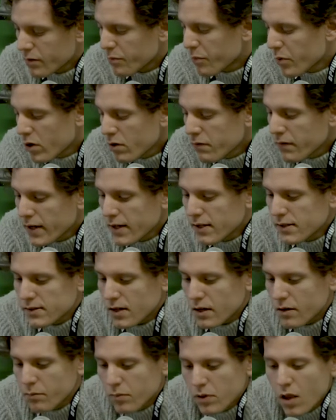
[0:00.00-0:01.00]
profiles
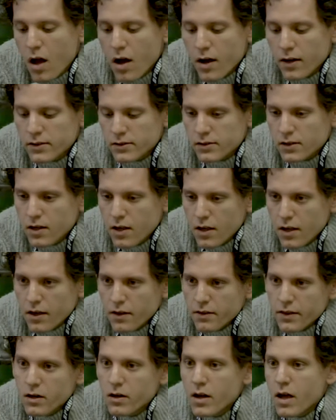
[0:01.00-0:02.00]
are blocked,
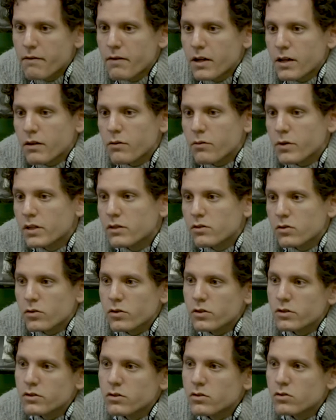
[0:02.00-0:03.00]
they don't have any
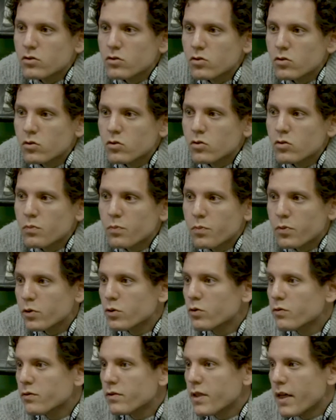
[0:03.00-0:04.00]
resource to
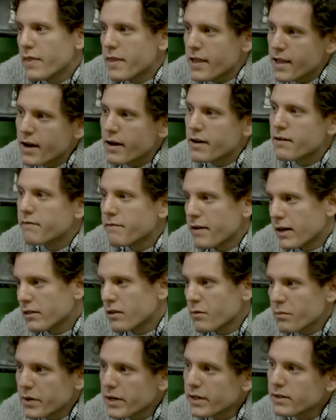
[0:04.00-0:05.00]
prove that they are in fact
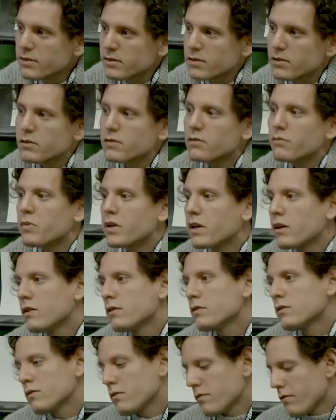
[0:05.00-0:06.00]
the person,
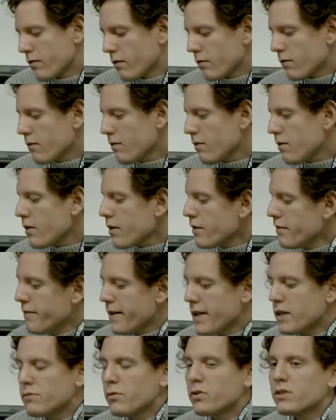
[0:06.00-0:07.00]
because
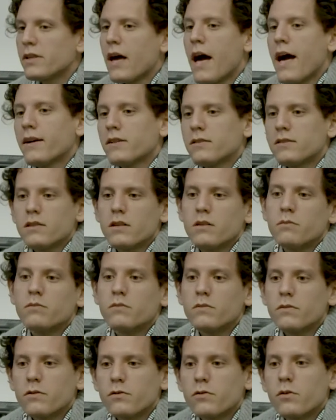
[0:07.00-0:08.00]
Facebook asks
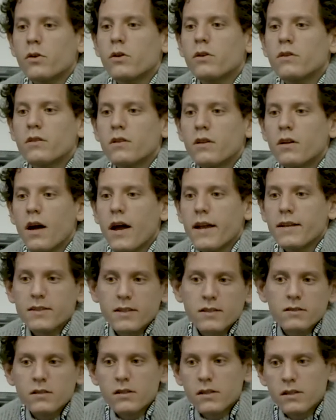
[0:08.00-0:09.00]
them for
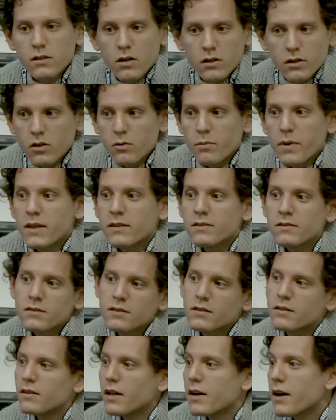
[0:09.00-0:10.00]
identity documents
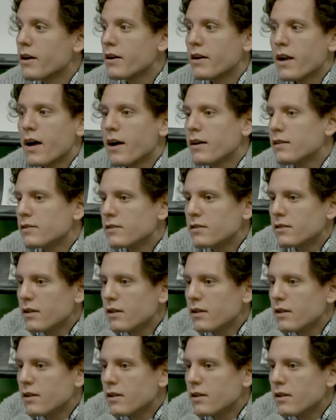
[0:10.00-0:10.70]
that are not